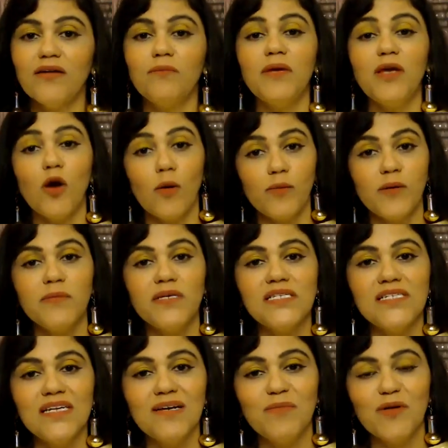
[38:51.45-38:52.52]
Be
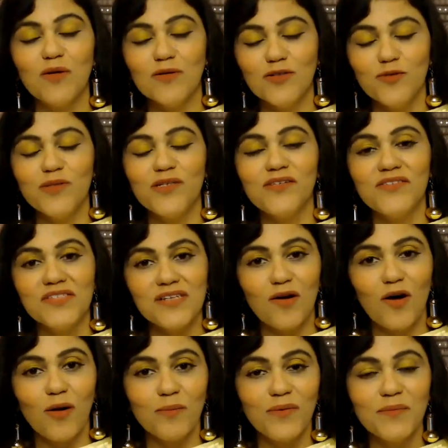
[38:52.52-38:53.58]
optimistic, because Jupiter is an
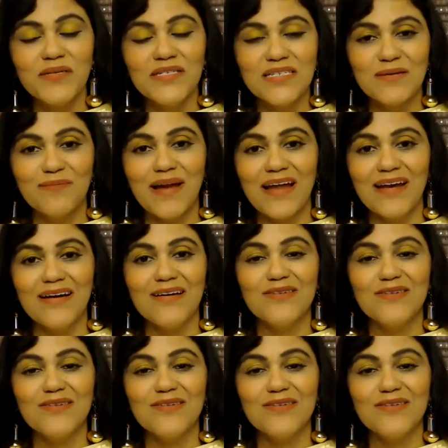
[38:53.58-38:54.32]
optimistic planet.